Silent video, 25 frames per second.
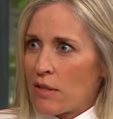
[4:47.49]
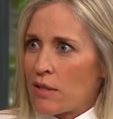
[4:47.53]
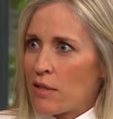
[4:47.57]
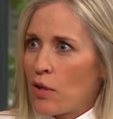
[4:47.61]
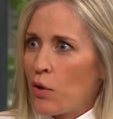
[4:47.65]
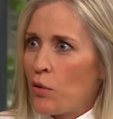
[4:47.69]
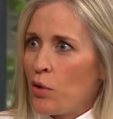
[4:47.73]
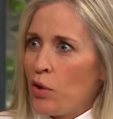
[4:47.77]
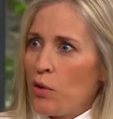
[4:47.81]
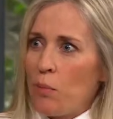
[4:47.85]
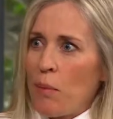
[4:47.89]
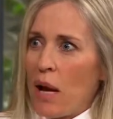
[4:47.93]

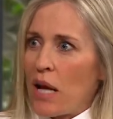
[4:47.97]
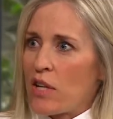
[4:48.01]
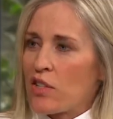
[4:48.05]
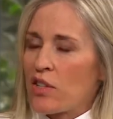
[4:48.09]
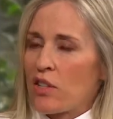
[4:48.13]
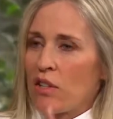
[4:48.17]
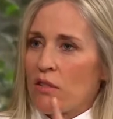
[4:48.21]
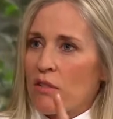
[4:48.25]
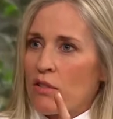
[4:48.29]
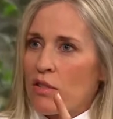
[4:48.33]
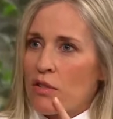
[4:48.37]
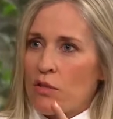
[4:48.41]
So you
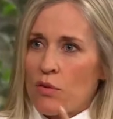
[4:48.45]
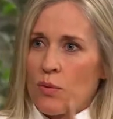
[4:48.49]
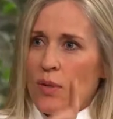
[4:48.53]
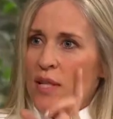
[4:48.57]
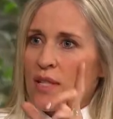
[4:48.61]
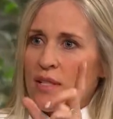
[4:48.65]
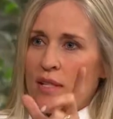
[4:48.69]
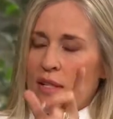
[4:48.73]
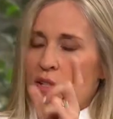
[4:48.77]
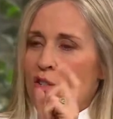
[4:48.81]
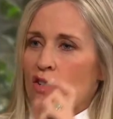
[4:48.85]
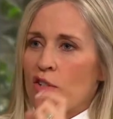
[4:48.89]
imagine
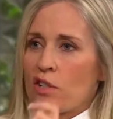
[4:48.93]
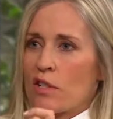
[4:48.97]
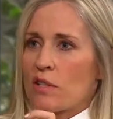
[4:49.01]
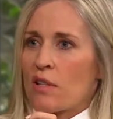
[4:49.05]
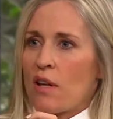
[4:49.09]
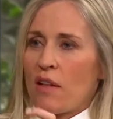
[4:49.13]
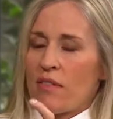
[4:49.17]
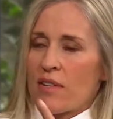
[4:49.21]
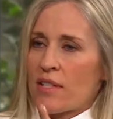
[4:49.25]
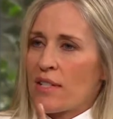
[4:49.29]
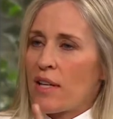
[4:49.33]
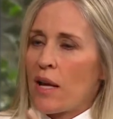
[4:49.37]
twin
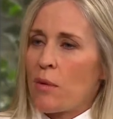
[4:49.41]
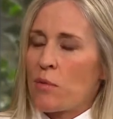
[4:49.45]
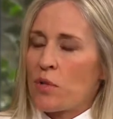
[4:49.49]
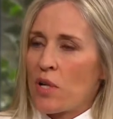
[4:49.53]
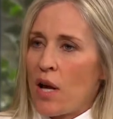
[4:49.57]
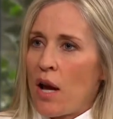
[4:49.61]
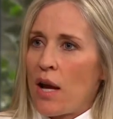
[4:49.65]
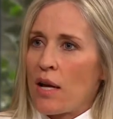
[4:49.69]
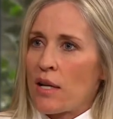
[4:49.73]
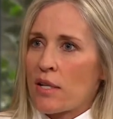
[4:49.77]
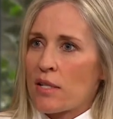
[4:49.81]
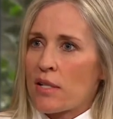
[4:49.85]
sisters on the same
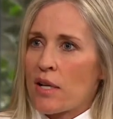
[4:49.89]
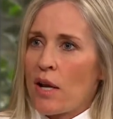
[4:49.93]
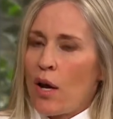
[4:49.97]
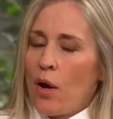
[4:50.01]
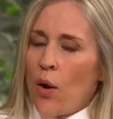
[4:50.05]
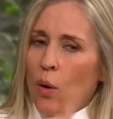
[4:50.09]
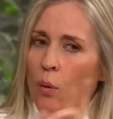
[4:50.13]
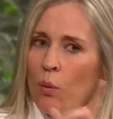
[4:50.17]
diet,